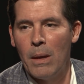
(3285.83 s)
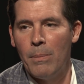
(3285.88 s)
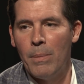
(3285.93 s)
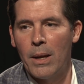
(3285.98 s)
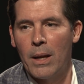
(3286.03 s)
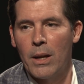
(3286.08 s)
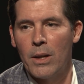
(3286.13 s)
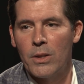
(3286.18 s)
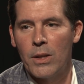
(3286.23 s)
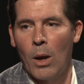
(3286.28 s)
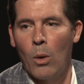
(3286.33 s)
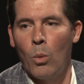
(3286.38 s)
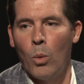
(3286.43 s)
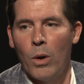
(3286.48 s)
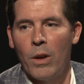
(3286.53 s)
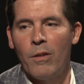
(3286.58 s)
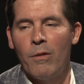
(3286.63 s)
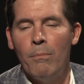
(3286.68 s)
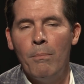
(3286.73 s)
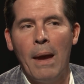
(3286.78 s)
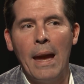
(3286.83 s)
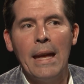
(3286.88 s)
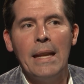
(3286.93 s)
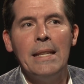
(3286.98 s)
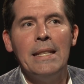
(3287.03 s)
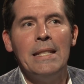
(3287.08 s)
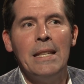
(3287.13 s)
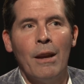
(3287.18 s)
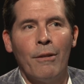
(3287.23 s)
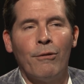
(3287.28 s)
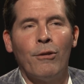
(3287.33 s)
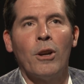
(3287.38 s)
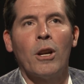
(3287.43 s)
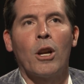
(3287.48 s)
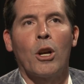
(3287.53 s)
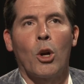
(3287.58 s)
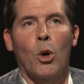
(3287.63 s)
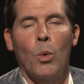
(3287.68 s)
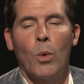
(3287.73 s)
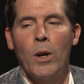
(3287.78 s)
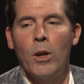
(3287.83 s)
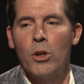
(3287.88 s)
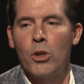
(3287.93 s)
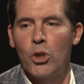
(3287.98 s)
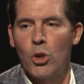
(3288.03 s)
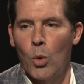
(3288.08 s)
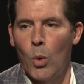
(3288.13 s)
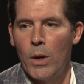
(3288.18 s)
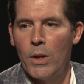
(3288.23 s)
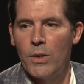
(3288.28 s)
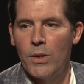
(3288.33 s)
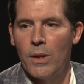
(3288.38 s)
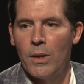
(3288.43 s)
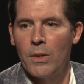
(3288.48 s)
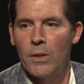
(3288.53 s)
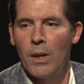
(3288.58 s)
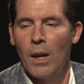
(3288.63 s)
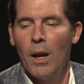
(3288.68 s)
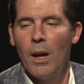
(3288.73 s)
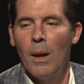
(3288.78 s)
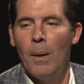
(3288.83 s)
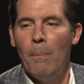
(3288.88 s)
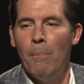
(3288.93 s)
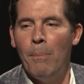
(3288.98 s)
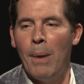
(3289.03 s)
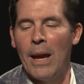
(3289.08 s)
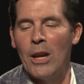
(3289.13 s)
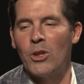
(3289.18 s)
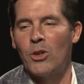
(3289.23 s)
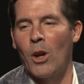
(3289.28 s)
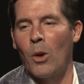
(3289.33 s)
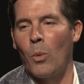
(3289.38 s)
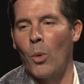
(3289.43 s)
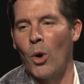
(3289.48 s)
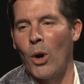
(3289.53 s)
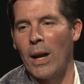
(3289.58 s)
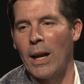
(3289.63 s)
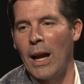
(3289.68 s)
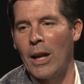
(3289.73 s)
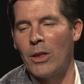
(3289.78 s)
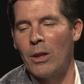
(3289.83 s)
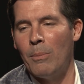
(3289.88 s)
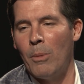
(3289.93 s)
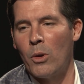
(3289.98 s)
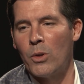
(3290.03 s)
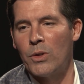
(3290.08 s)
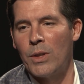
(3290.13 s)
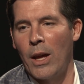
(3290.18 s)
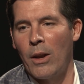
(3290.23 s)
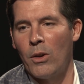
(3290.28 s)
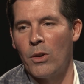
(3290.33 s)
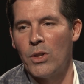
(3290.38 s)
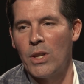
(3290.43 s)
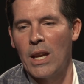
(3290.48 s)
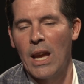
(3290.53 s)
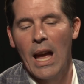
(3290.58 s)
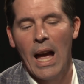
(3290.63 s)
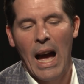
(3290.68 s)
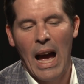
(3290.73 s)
because I would have made different career choices based on where I got the most energy.